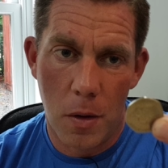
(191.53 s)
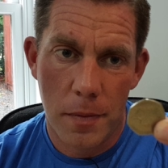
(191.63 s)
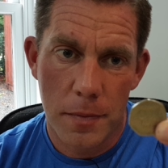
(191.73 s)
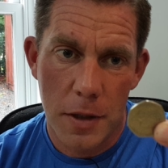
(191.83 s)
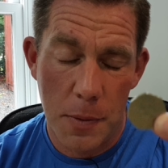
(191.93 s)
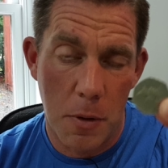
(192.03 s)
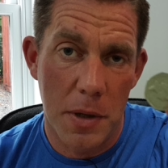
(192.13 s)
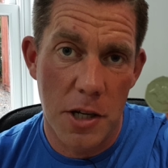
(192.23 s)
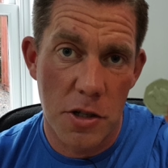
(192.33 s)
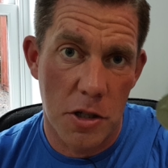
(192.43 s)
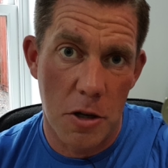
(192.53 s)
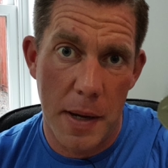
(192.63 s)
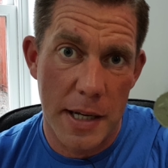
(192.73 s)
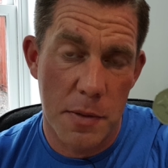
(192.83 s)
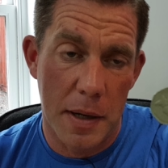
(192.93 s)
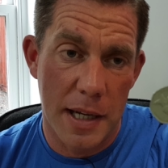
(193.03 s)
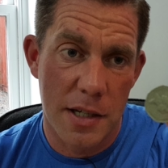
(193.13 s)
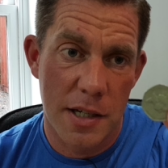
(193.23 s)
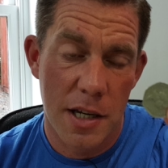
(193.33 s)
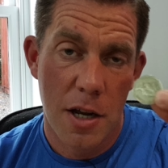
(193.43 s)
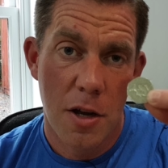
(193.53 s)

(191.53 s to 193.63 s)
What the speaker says: you could probably use a 2p piece,